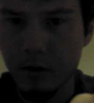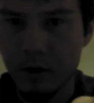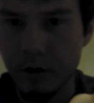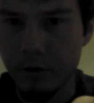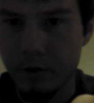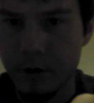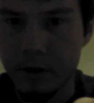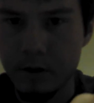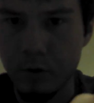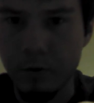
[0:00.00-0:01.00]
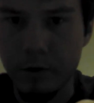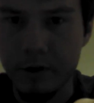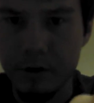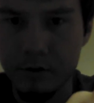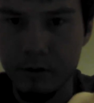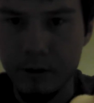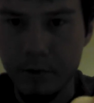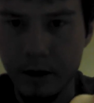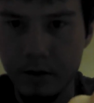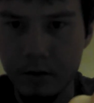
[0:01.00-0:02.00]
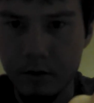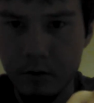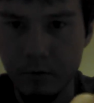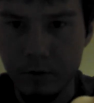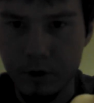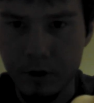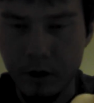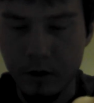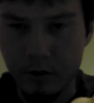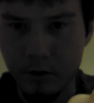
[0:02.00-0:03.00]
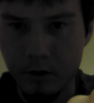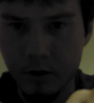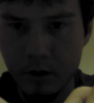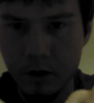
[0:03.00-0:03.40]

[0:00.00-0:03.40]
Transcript: Color is orange, so keep that orange color.